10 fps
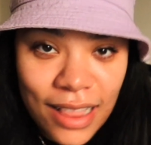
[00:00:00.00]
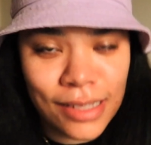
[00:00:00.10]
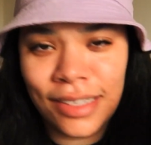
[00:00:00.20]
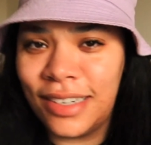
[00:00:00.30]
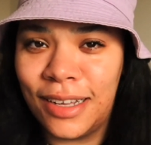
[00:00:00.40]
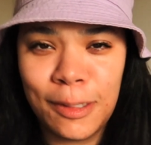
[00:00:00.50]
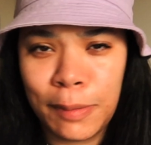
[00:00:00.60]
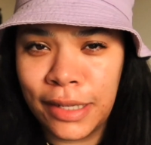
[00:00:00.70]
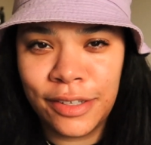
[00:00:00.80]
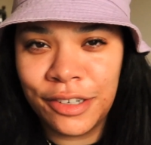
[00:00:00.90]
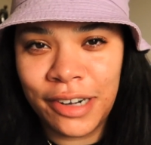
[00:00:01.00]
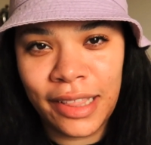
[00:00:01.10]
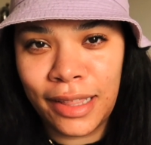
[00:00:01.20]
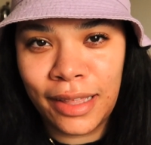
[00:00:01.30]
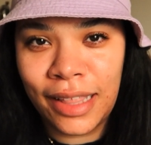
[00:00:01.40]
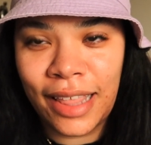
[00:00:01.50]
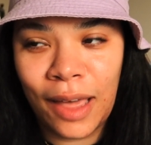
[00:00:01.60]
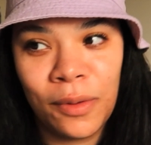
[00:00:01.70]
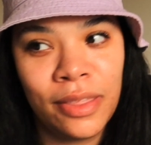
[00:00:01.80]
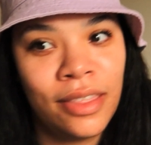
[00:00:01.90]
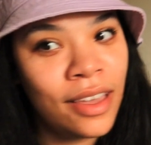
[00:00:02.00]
This is not sponsored or anything like that with